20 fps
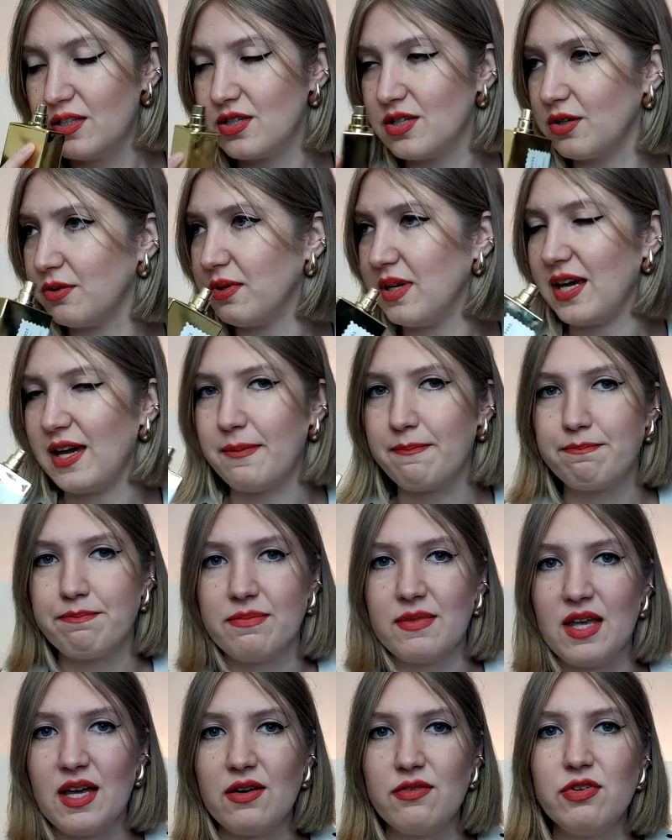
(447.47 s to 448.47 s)
So yeah,
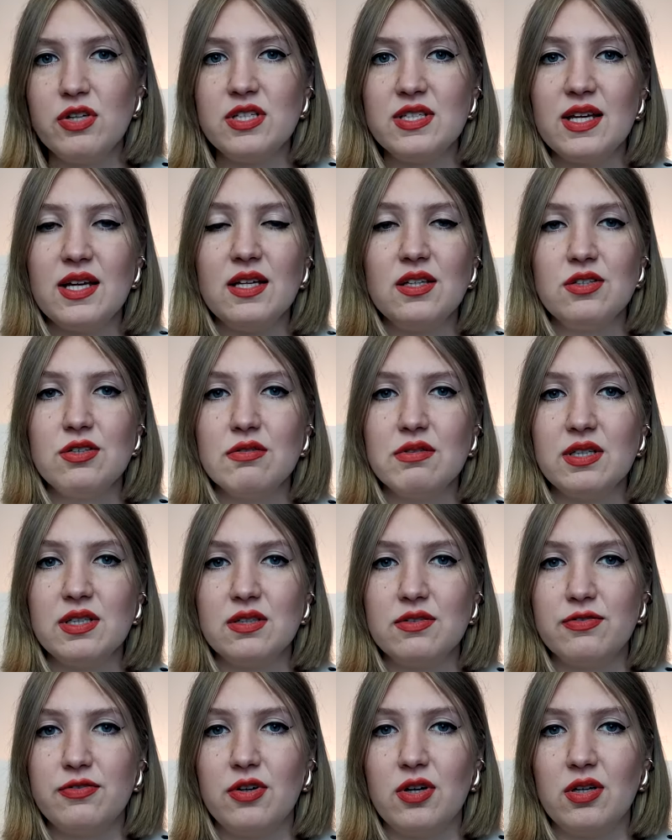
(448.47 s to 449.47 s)
every day
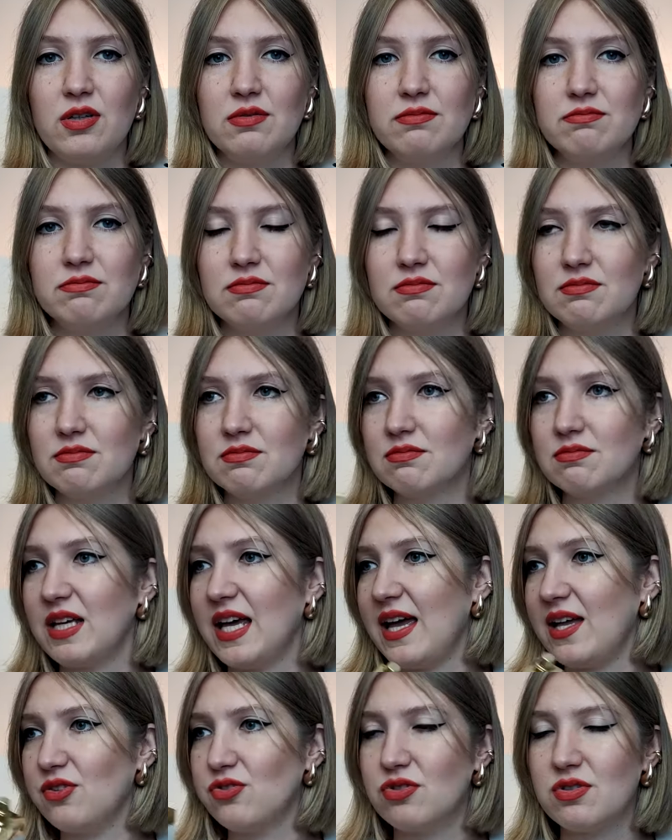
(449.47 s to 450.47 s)
during the fall
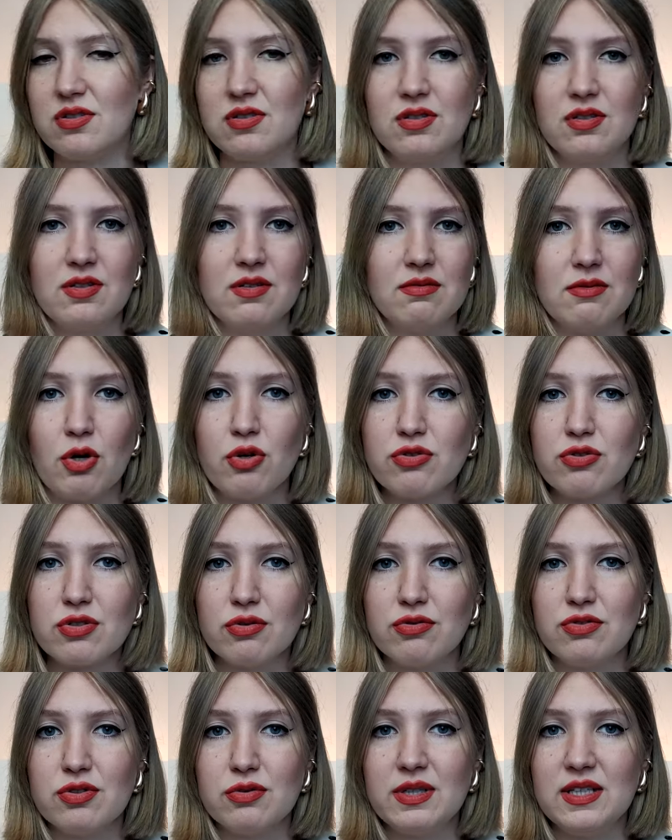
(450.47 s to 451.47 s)
and
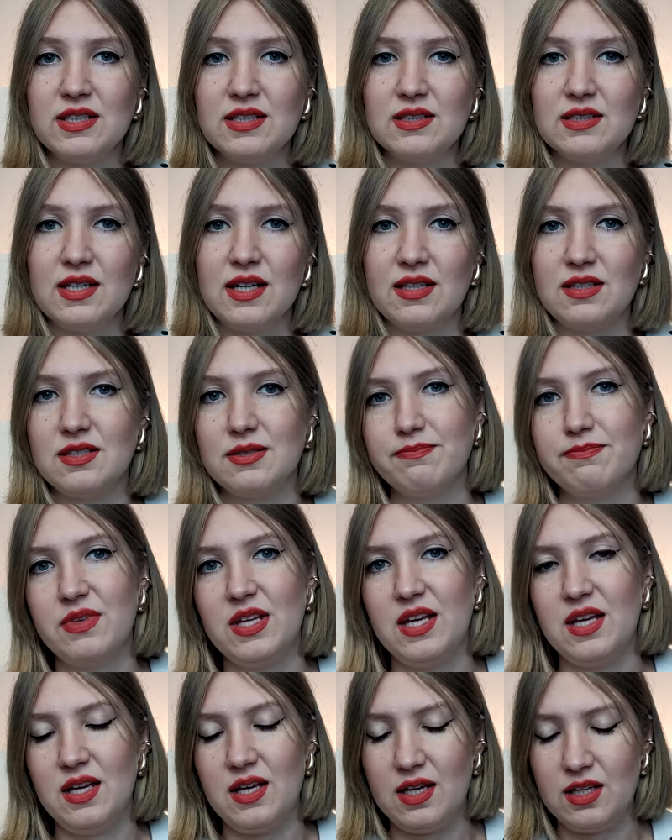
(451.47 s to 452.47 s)
also during the night,
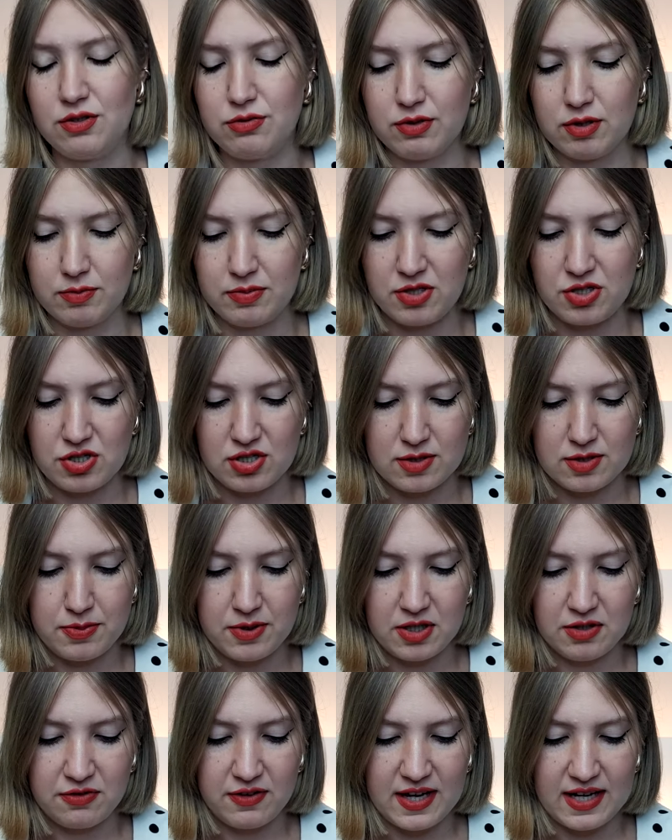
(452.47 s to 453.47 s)
it will be
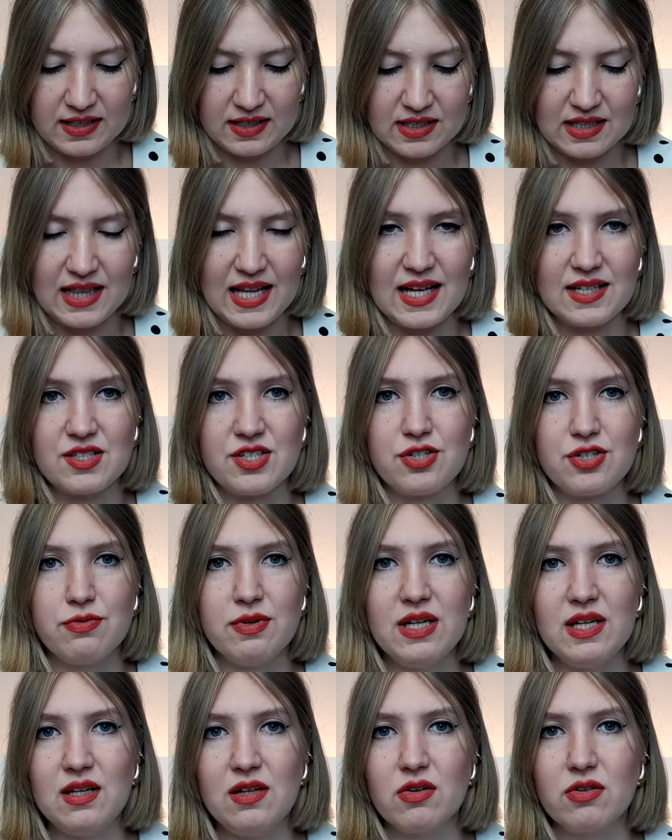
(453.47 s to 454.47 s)
just perfect. It lasts
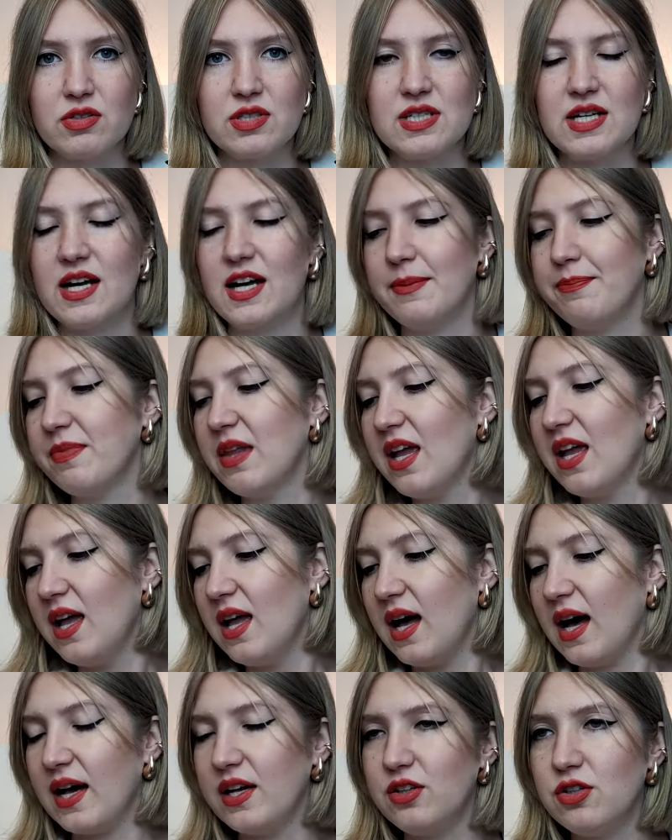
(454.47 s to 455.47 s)
really long time.
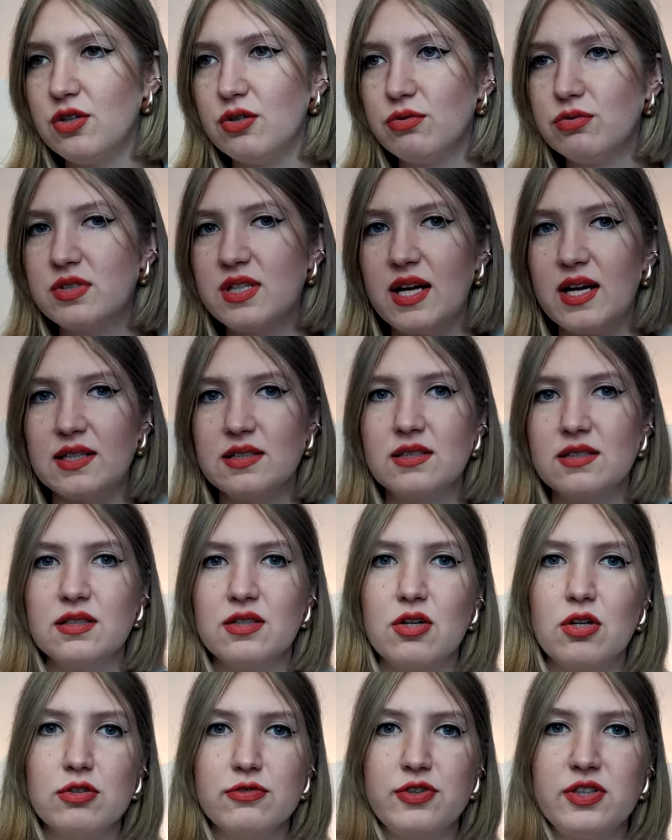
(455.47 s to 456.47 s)
I know that
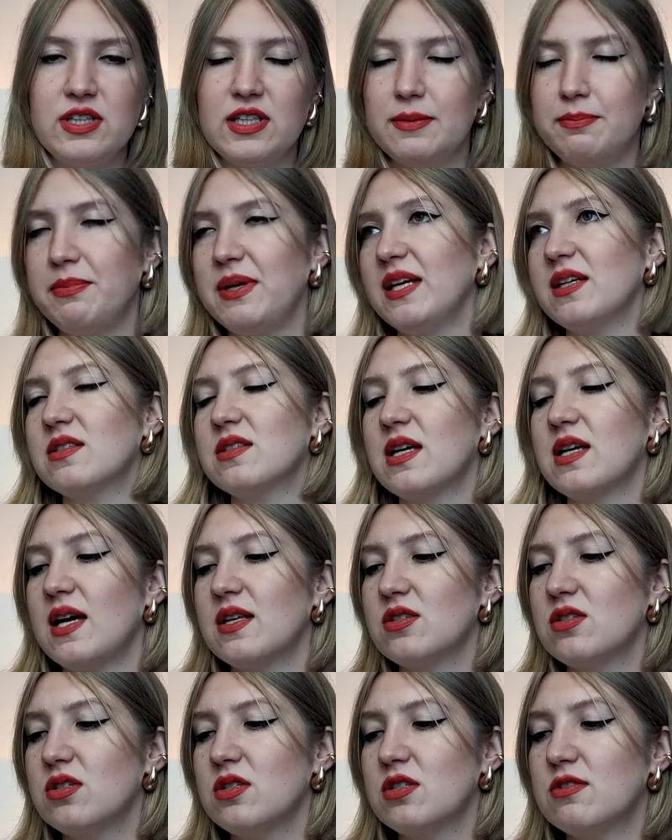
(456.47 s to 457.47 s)
Goldfield and Banks
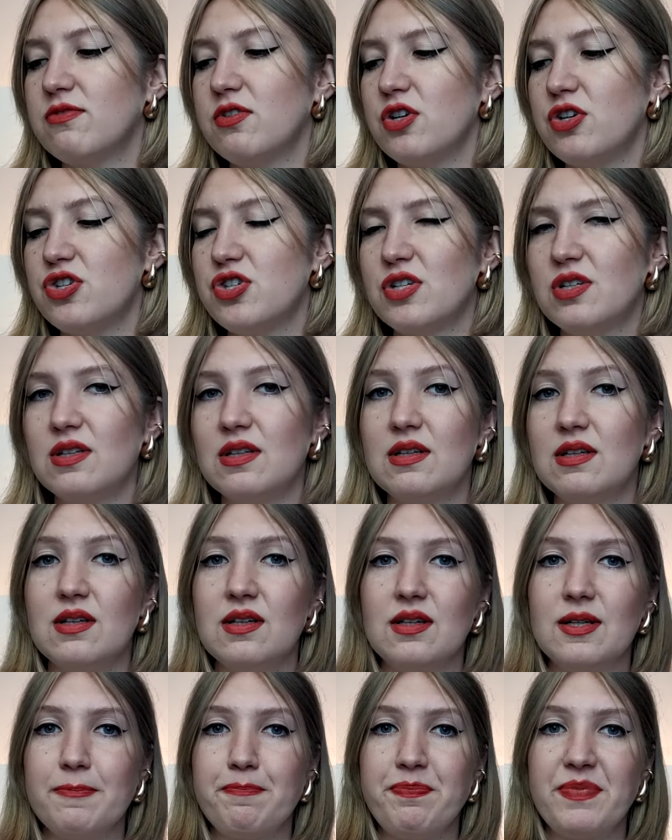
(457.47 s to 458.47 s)
has this
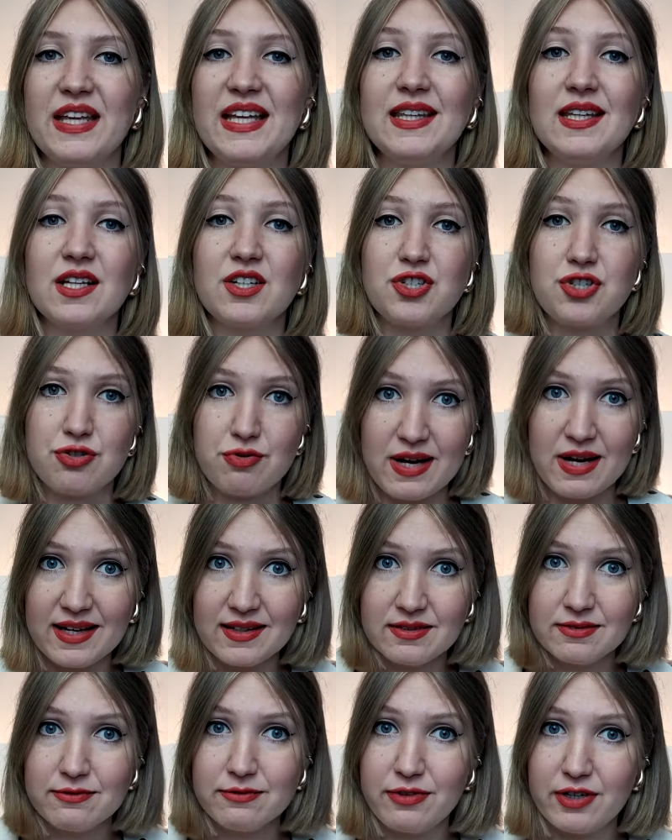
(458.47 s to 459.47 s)
version in
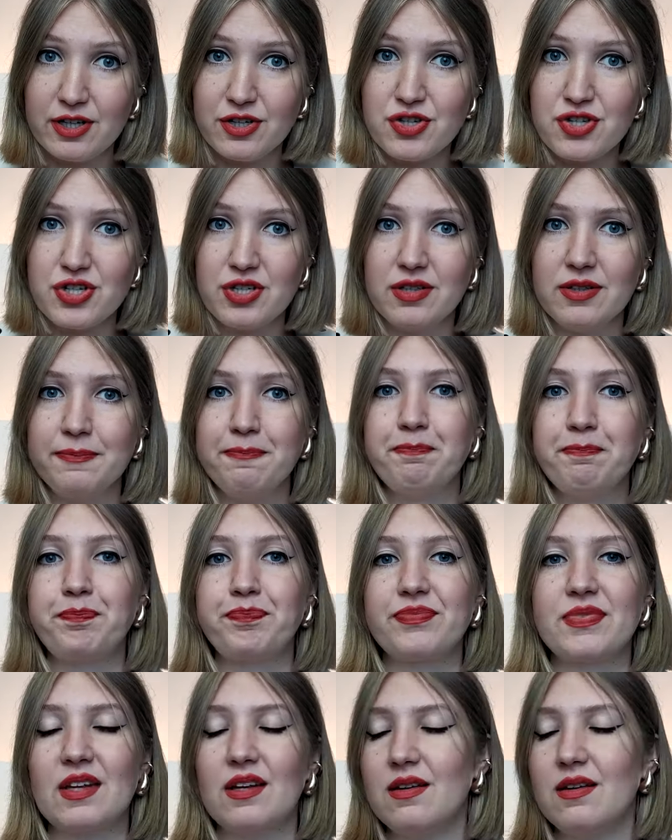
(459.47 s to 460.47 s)
extract version,
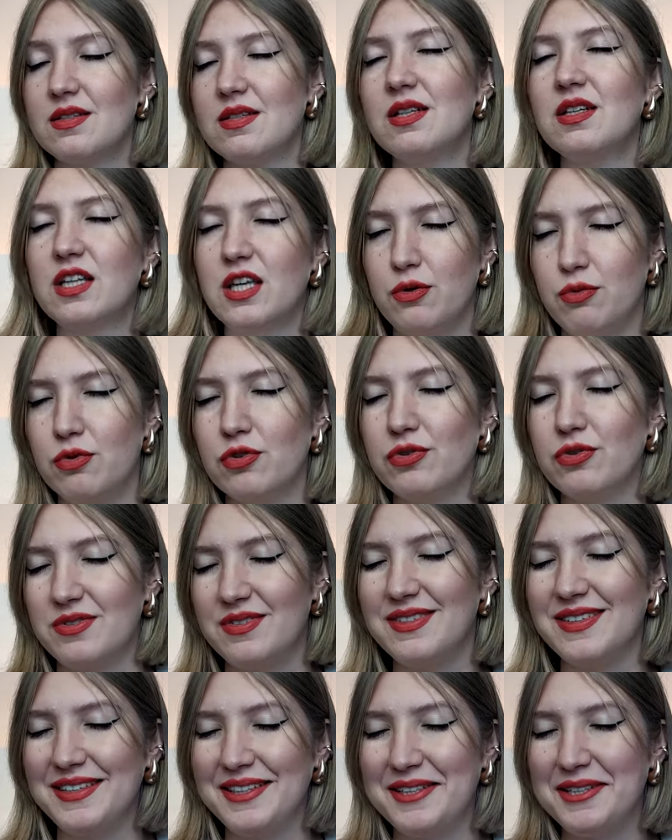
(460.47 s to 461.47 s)
Silky
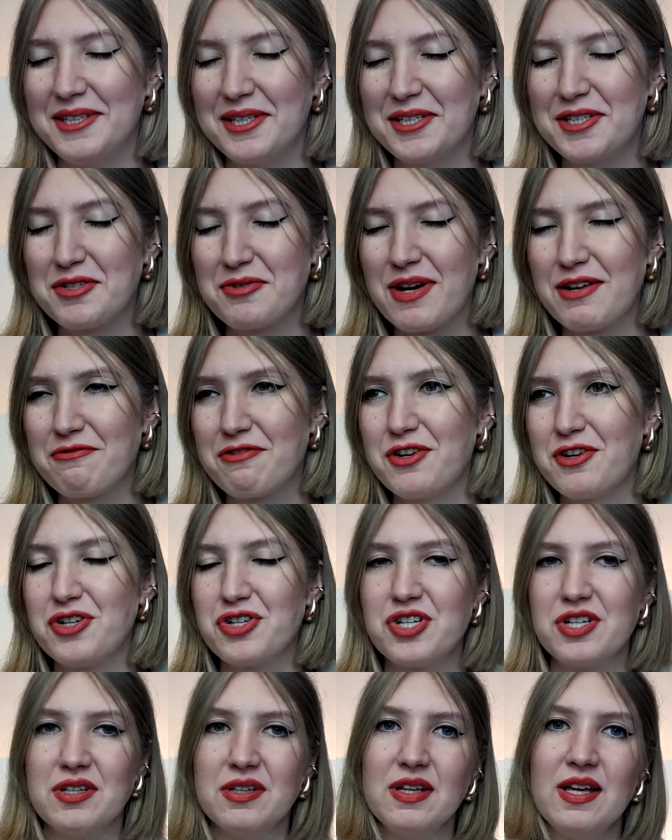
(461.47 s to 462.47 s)
Woods in extract
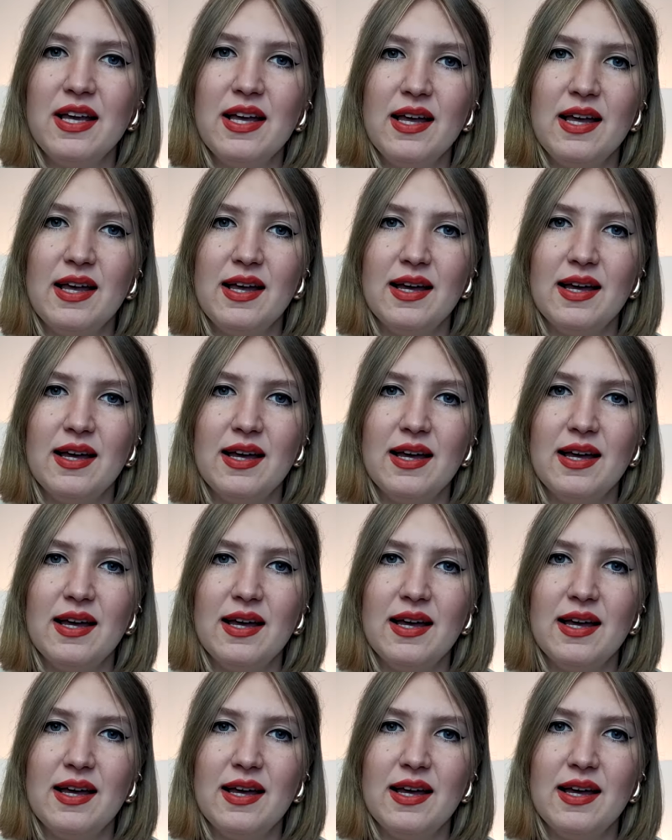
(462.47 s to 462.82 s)
version.